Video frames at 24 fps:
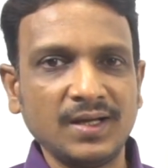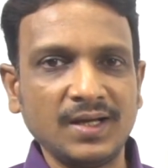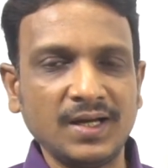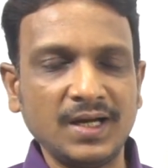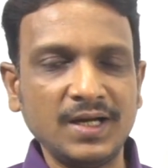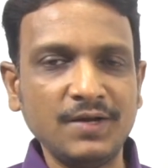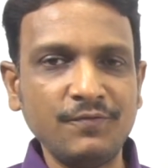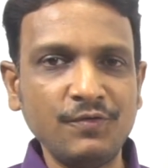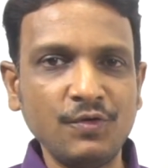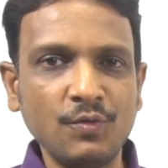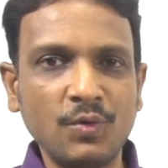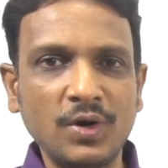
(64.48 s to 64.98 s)

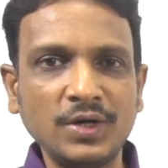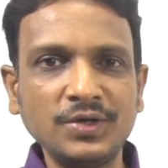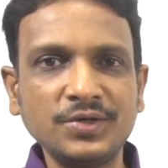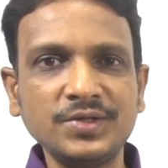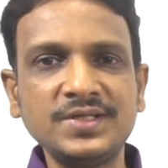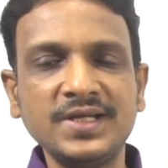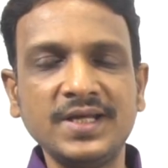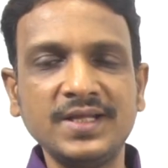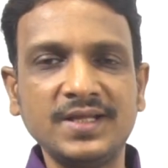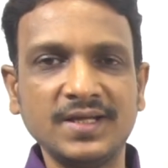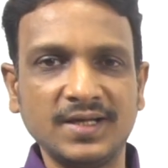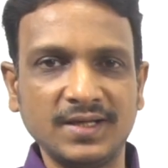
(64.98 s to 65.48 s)
And if you want to
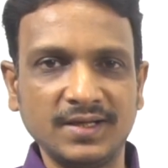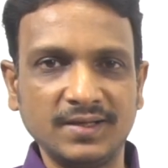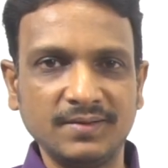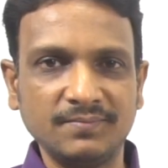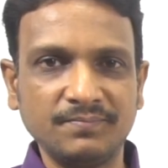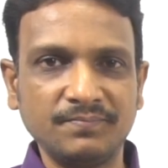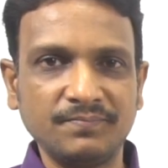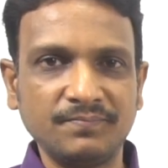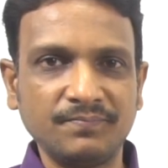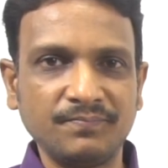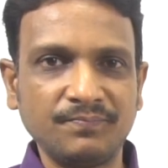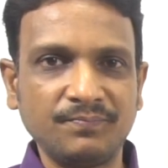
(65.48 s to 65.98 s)
see the
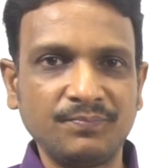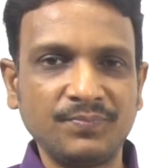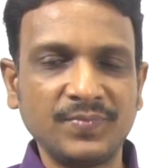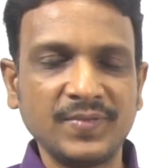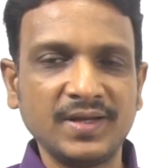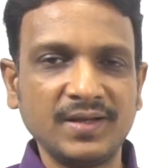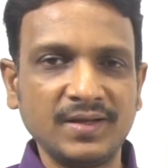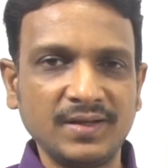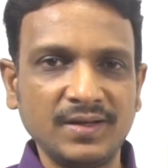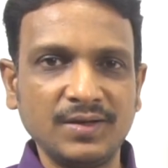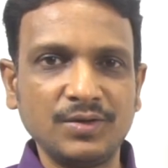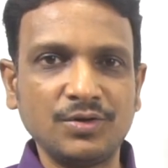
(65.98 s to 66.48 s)

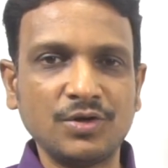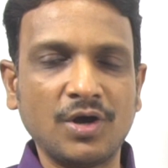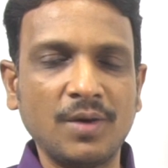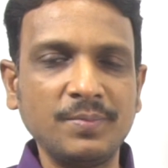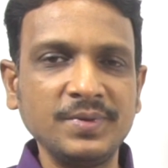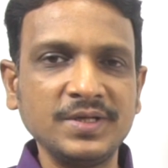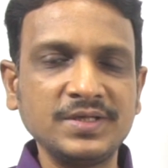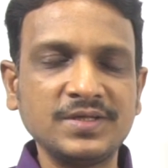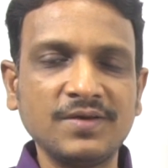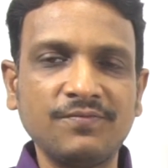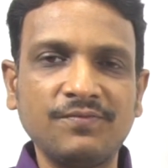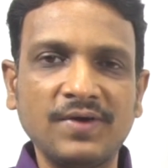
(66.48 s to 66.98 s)

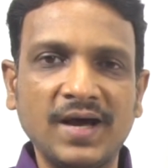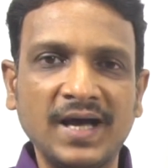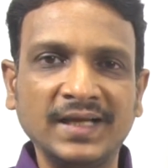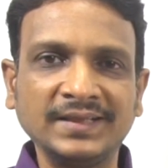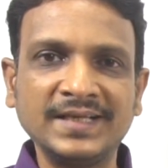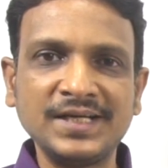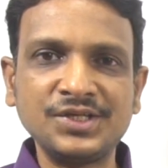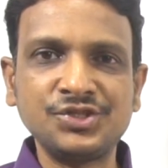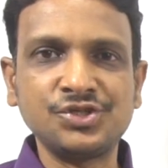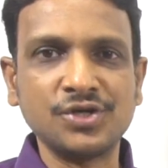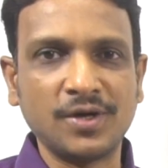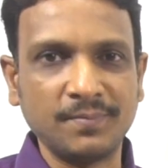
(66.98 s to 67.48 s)
topics of
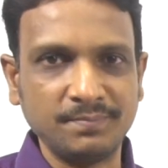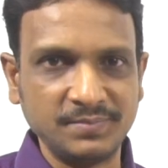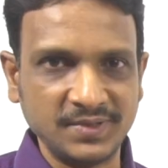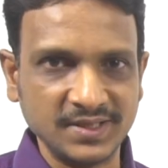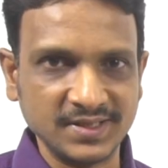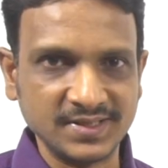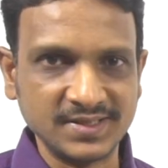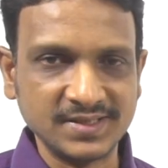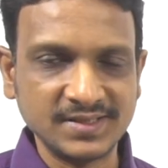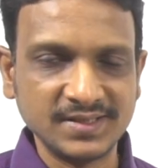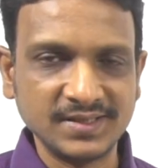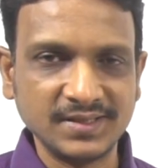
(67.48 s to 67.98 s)
other
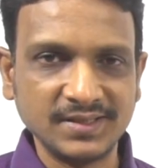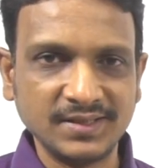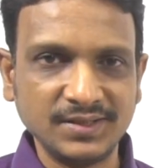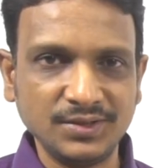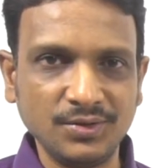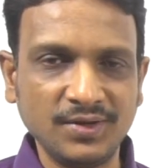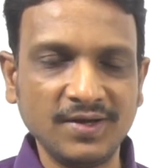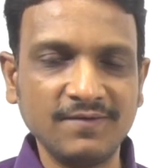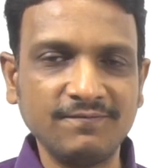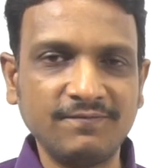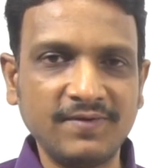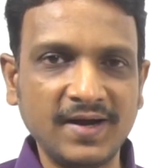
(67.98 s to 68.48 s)
chapters,
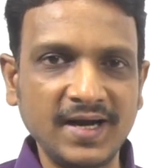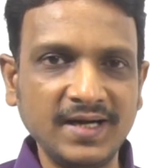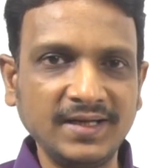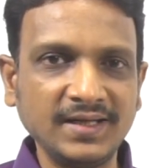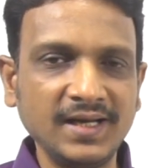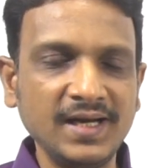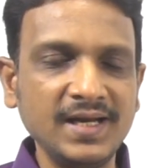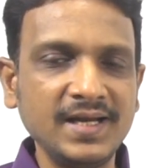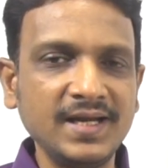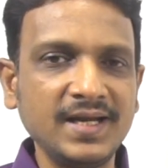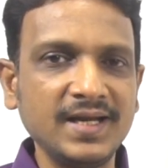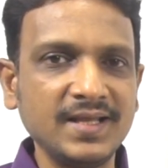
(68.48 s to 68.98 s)
you can find the
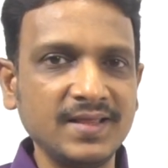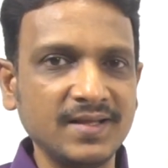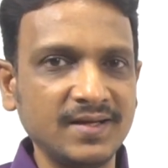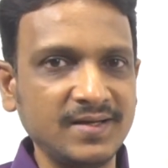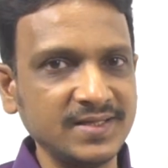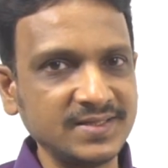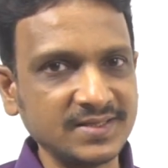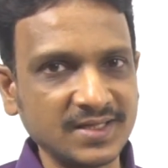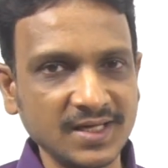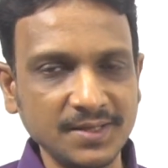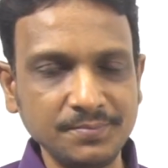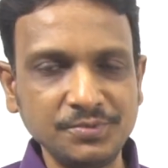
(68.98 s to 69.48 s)
link in the
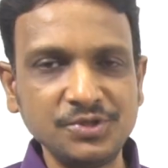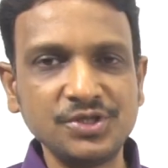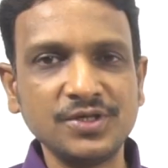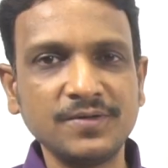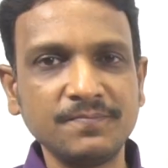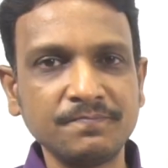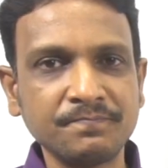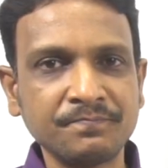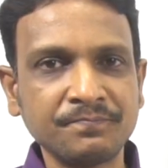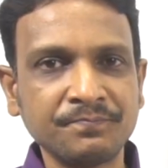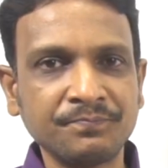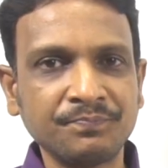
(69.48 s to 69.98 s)

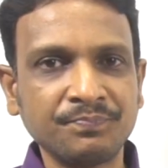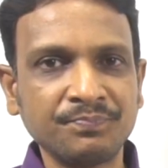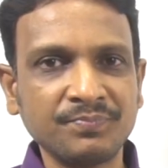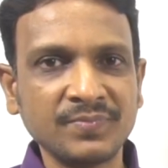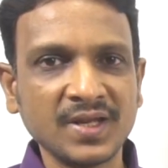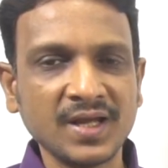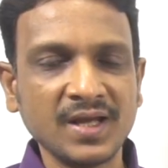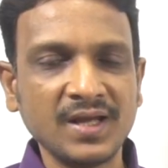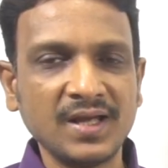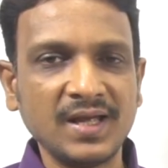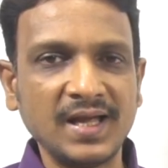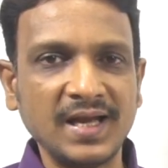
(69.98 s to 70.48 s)
description,
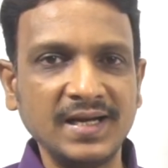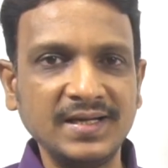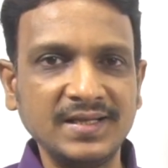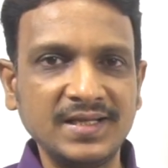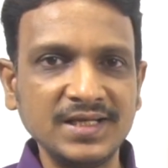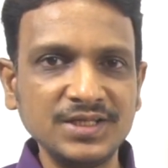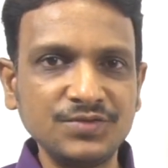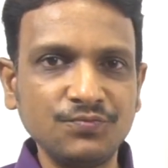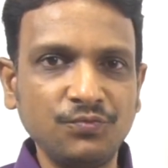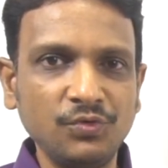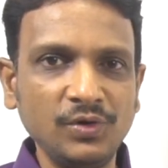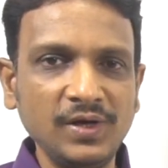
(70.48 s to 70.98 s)
and
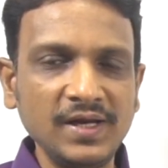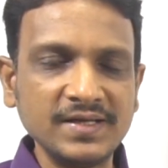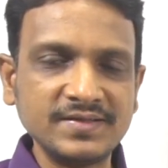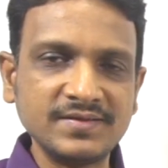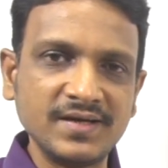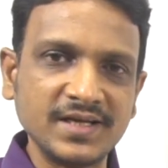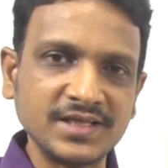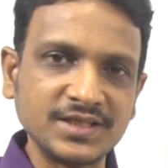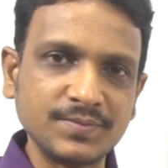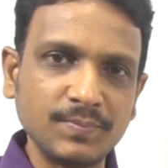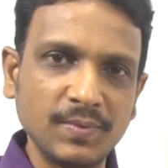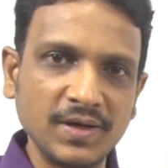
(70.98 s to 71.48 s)
this full lesson
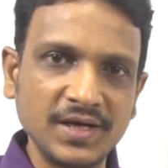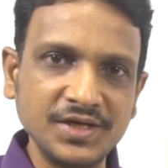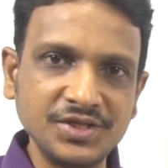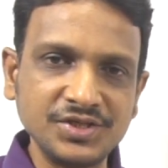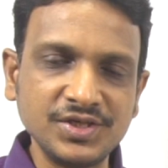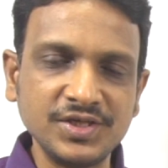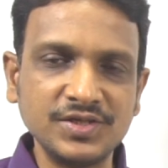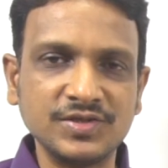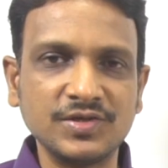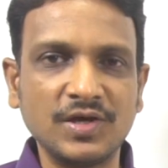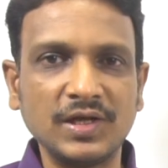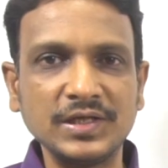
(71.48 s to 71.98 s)

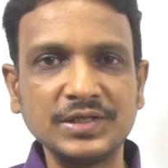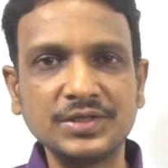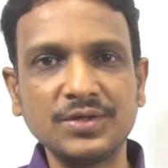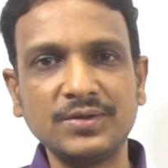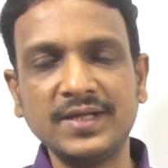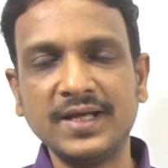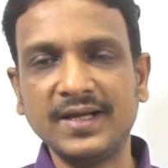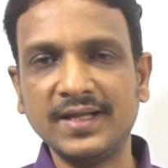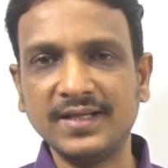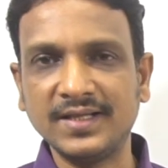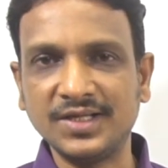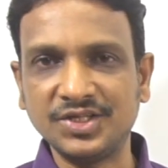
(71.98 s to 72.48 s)
explanation is also
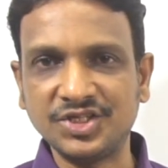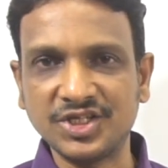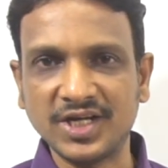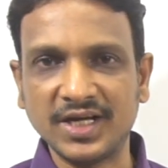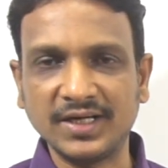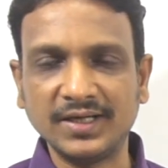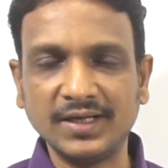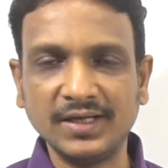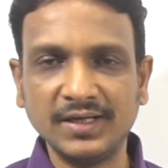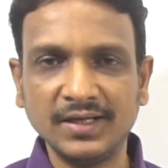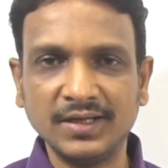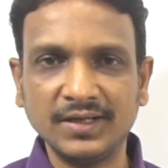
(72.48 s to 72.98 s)
there in the
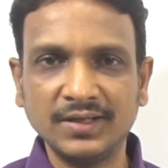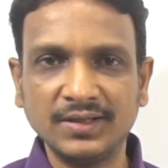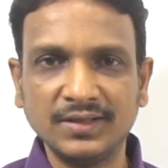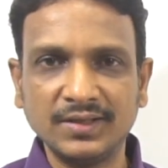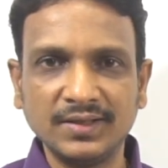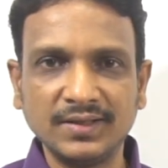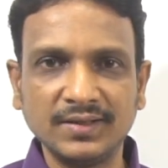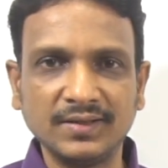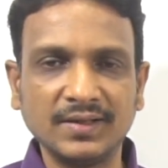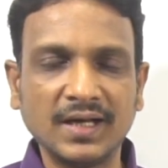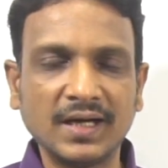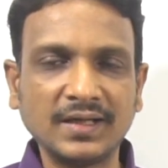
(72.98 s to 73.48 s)
channel.
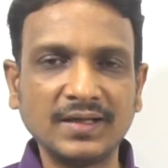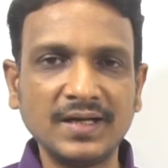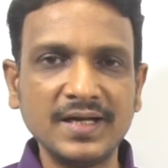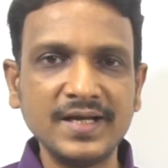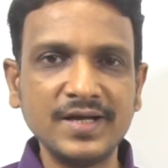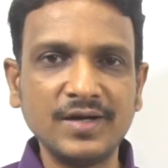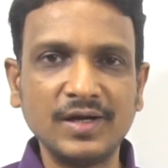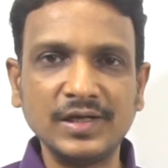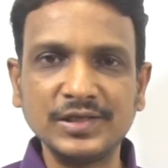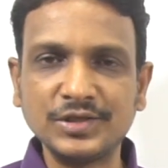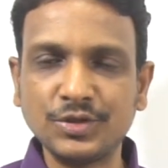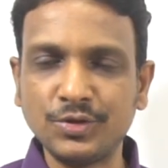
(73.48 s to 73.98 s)
That
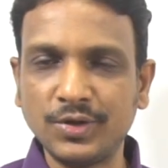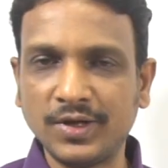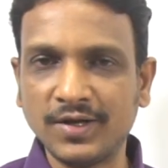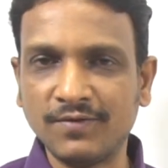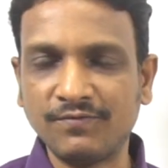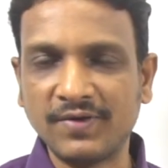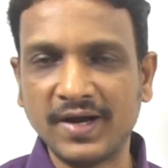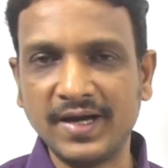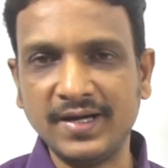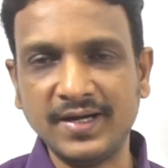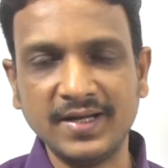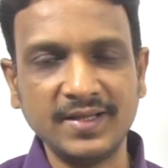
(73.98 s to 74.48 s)
link also you can
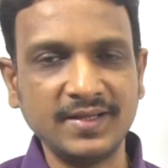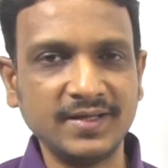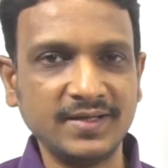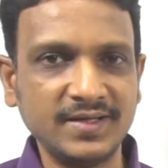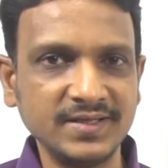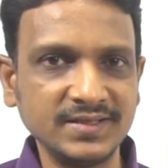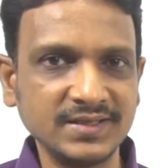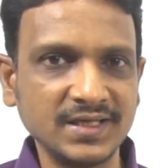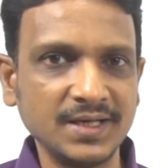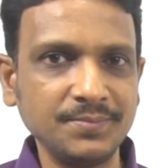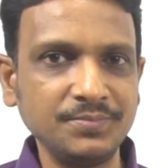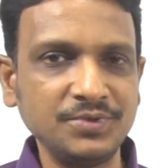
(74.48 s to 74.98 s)
find in the
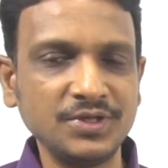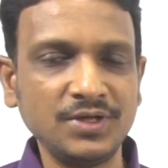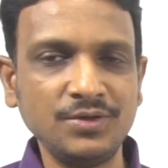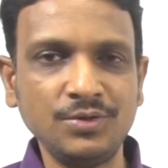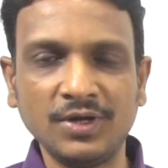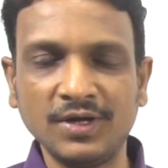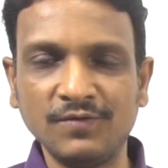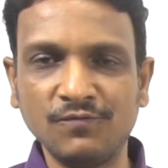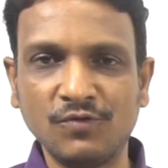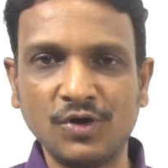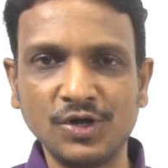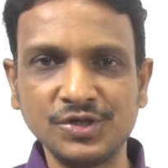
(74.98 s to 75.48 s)
description, you
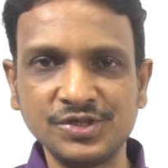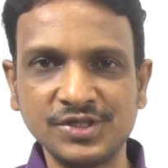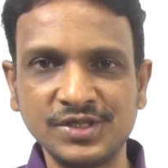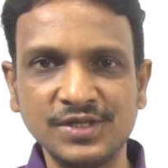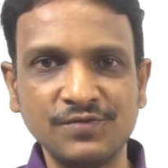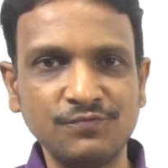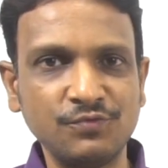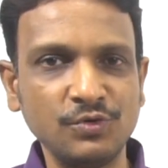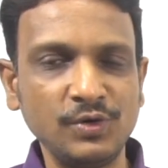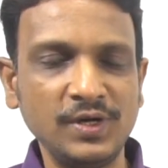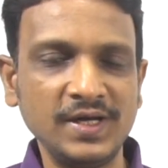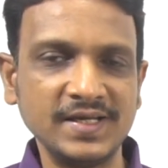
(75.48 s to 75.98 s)
can watch the
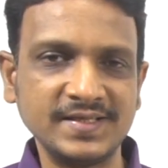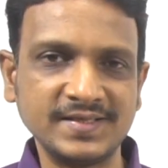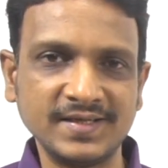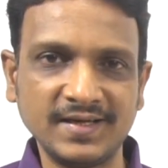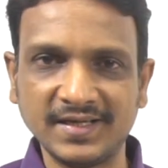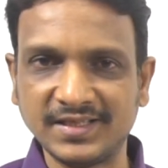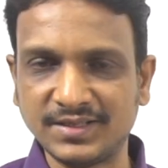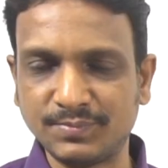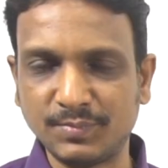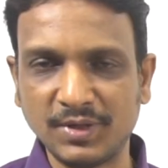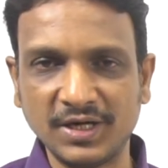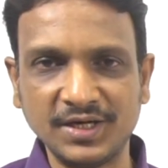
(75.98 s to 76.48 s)
full lesson
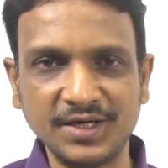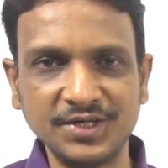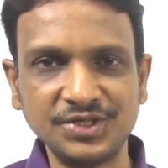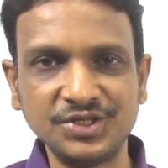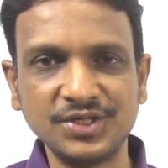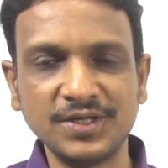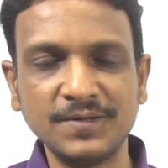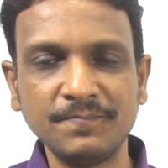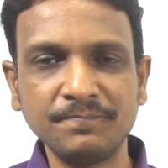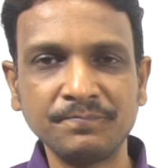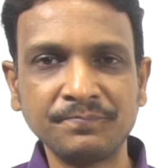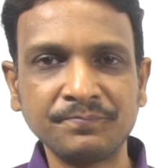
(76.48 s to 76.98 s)

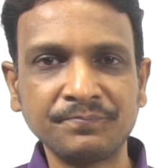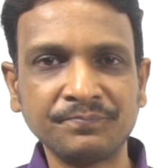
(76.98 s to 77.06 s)
explanation.